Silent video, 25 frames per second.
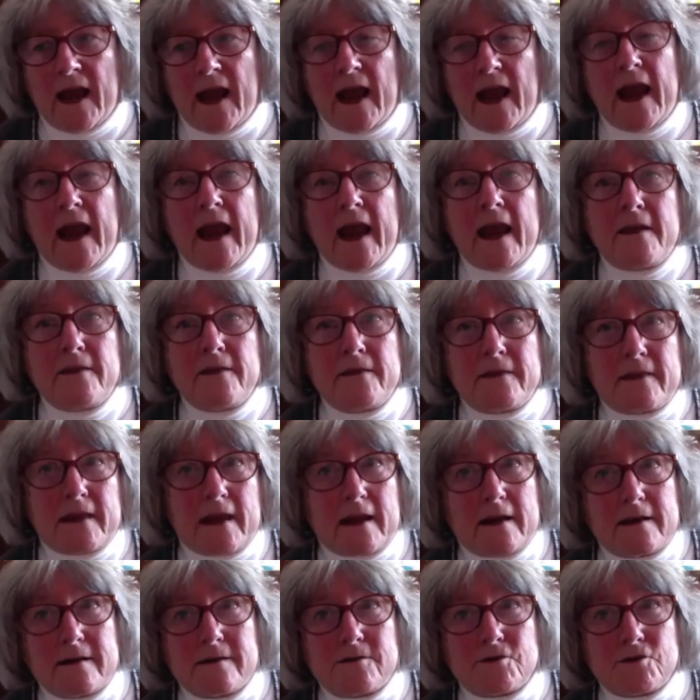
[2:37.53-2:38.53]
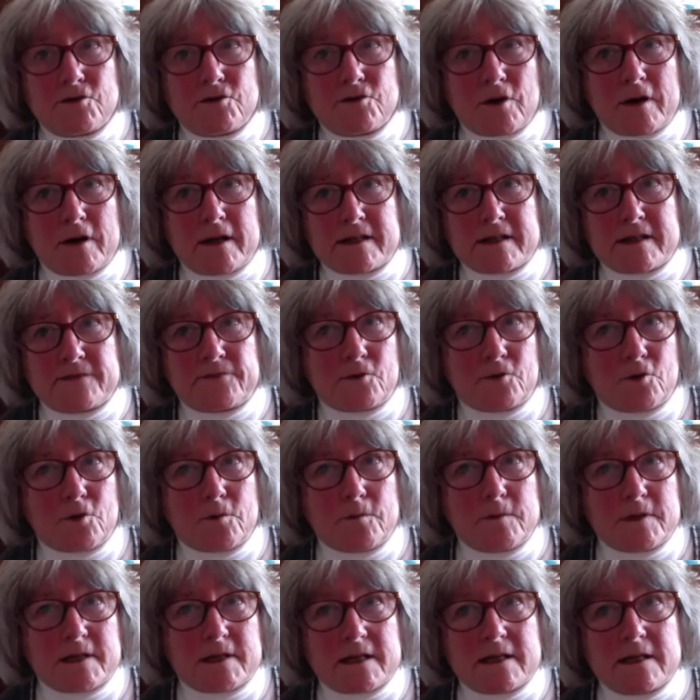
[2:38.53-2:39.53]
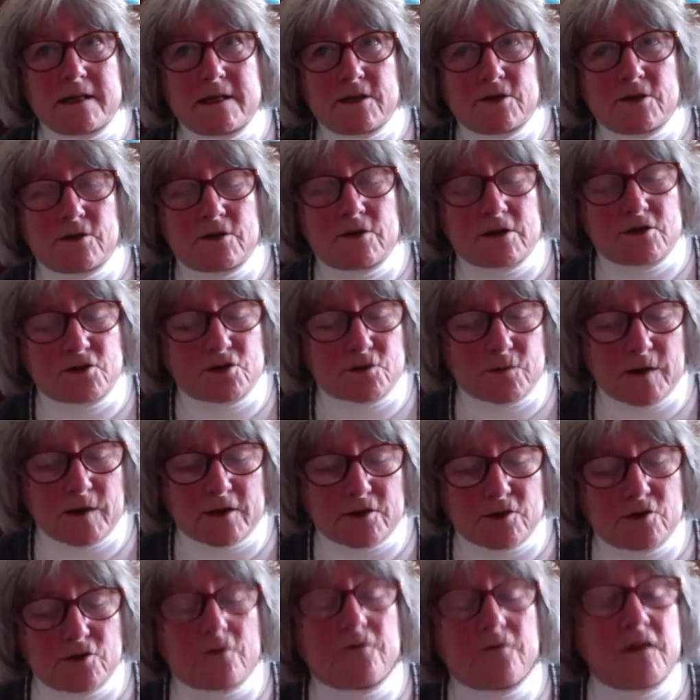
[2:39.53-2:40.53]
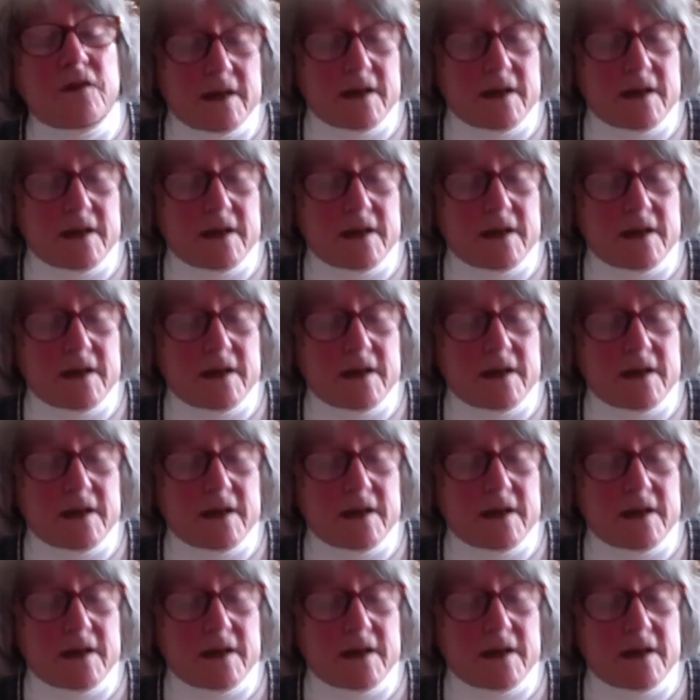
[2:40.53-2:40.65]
and then transformed into the director of